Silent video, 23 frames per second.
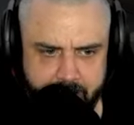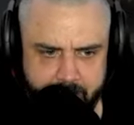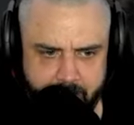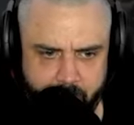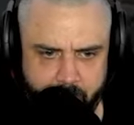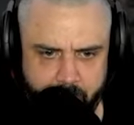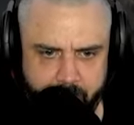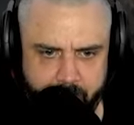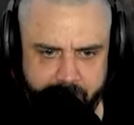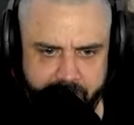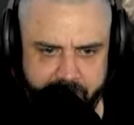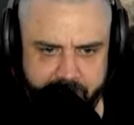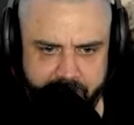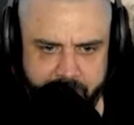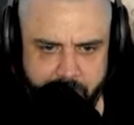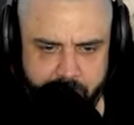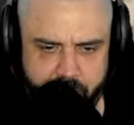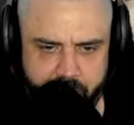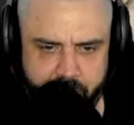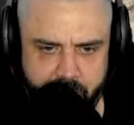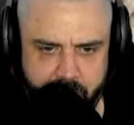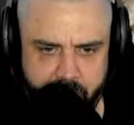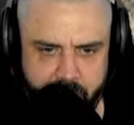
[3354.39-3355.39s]
One of
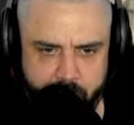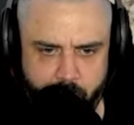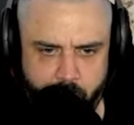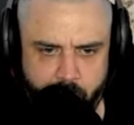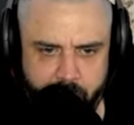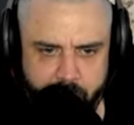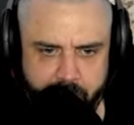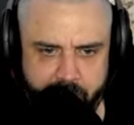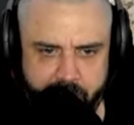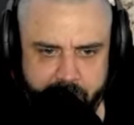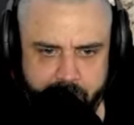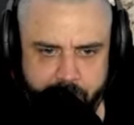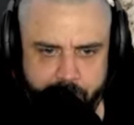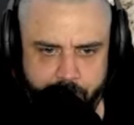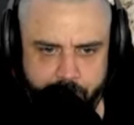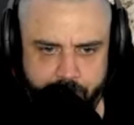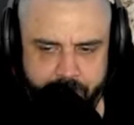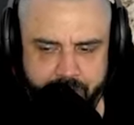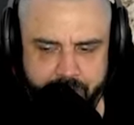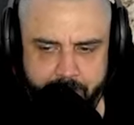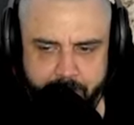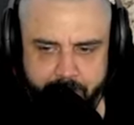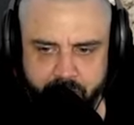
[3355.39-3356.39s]
them's one of their
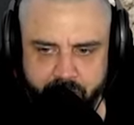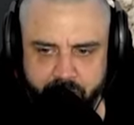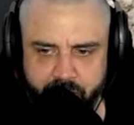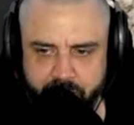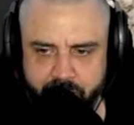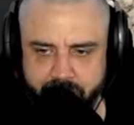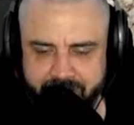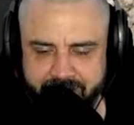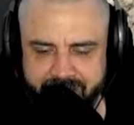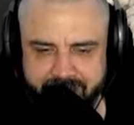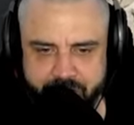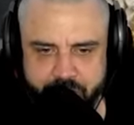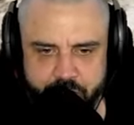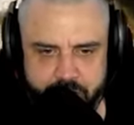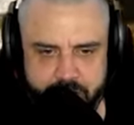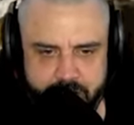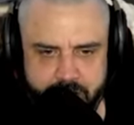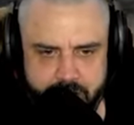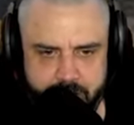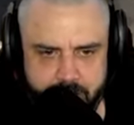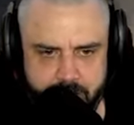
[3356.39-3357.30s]
them's attention.